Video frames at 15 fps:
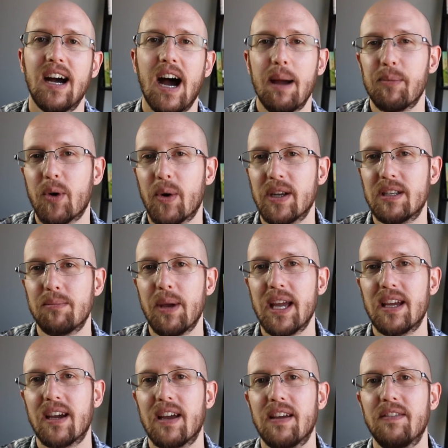I'm going to
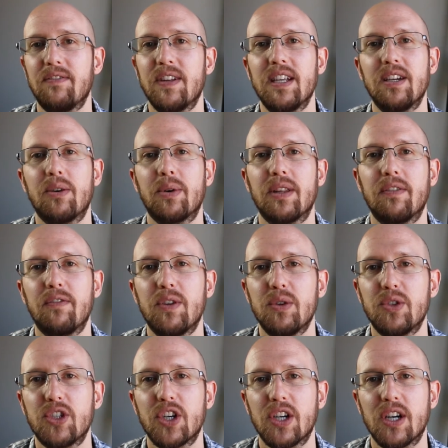make a video in the
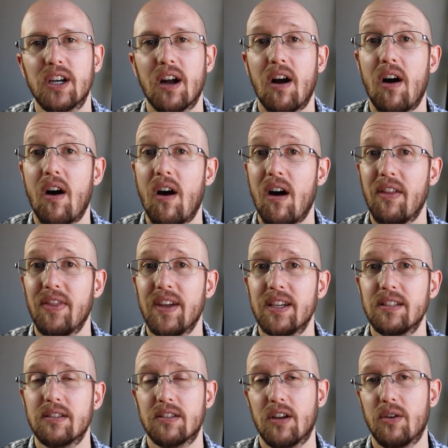future on
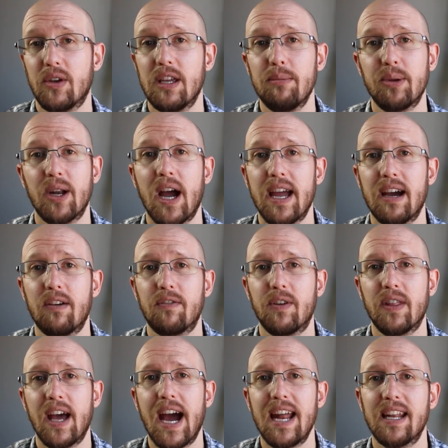this, so keep an eye out for
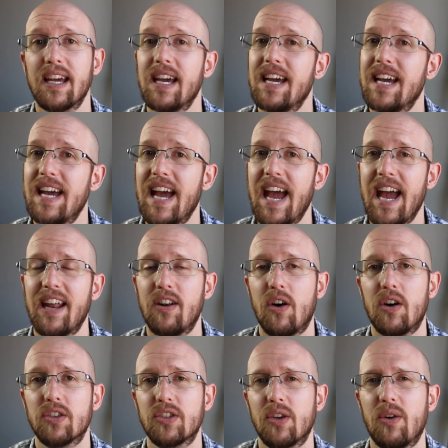that. And
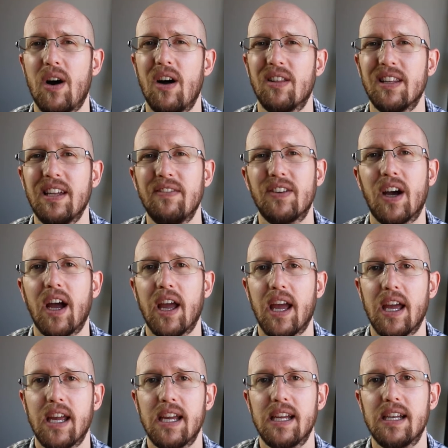also, I'll leave
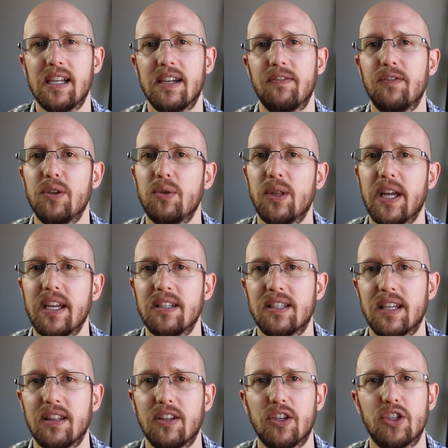a few links
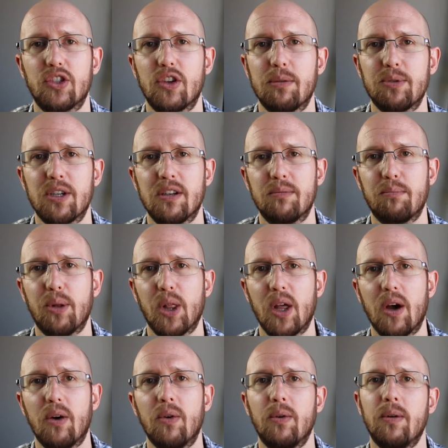in the description
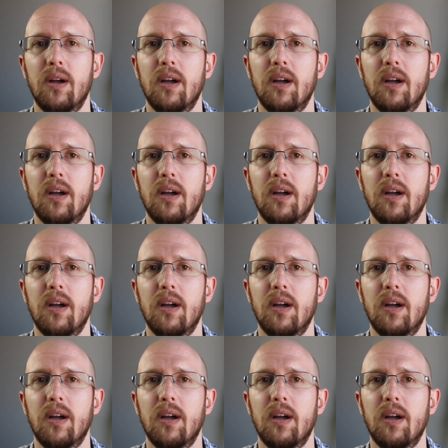below.